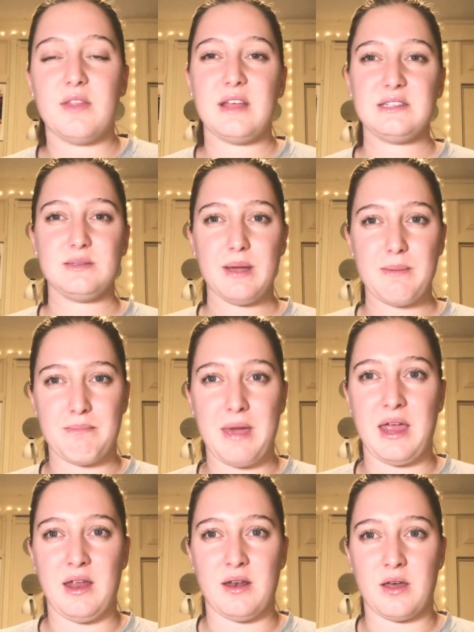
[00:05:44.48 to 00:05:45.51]
That's my
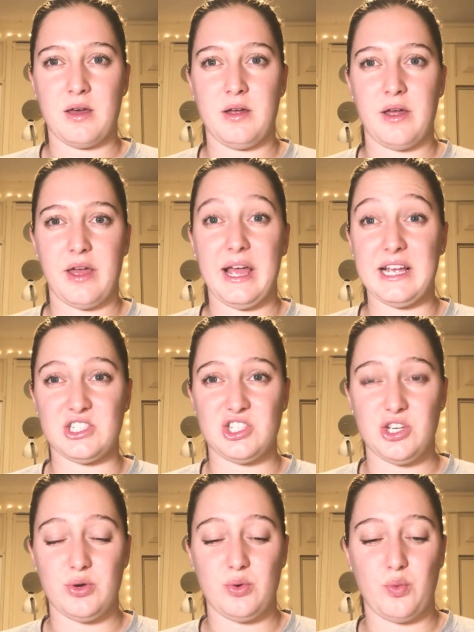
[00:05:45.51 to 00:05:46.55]
main
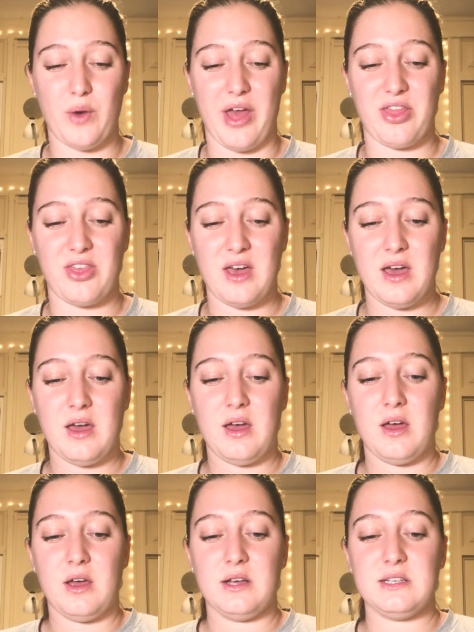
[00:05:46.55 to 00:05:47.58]
issue with
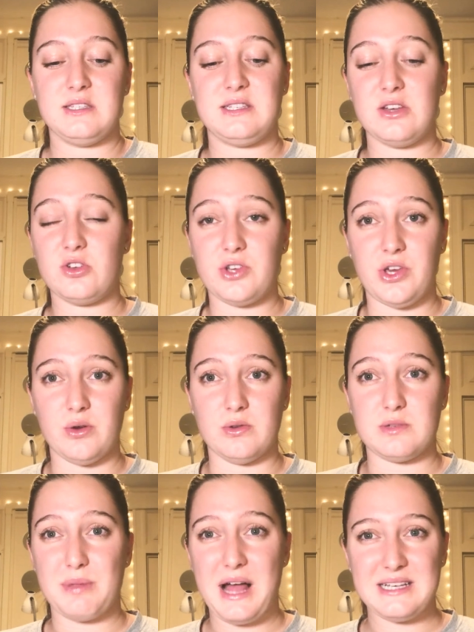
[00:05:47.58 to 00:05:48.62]

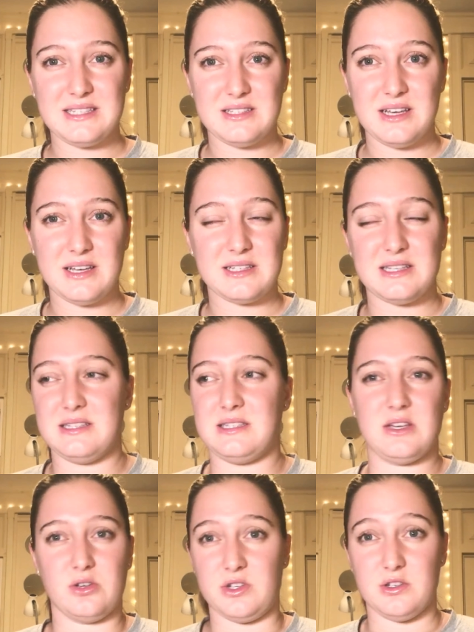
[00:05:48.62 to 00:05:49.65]
single-use plastics and
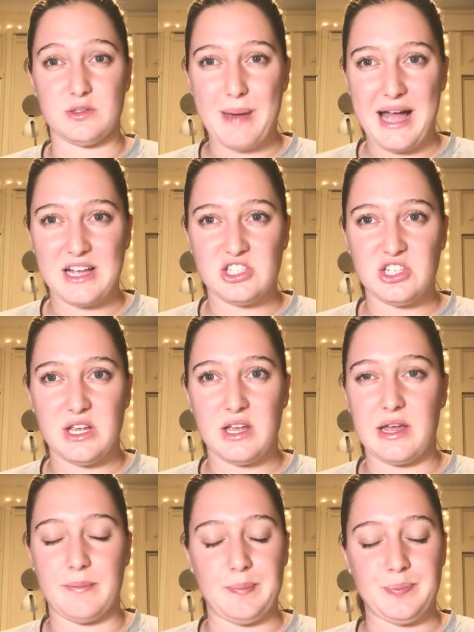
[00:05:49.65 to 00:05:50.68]
single-use
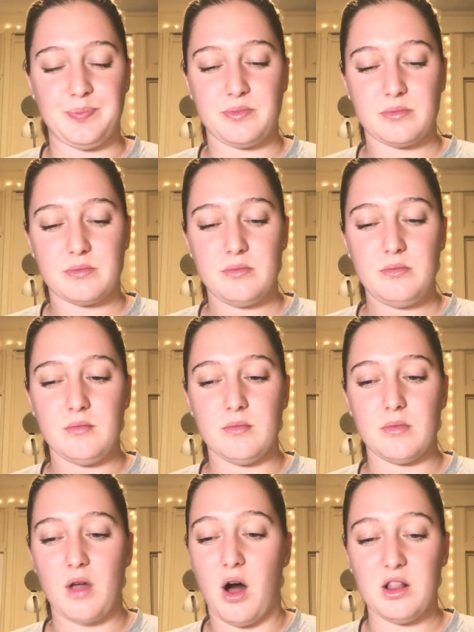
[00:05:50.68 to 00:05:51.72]
packaging and
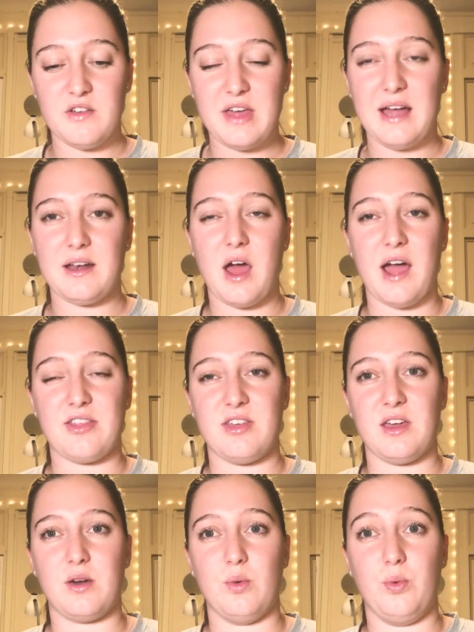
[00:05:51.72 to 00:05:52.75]
all of that. I
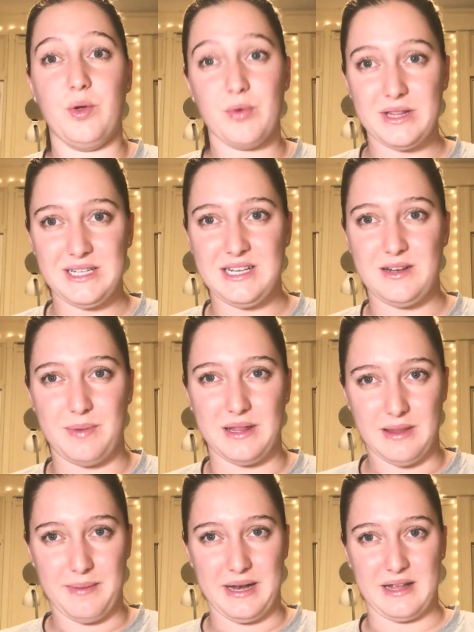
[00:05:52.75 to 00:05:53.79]
think we really need to be
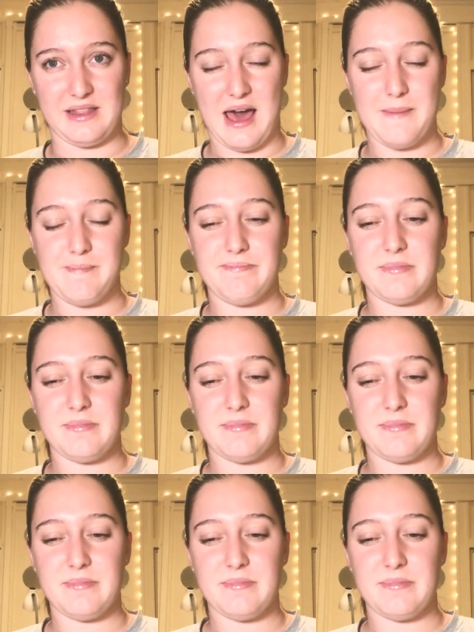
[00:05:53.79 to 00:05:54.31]
limiting that.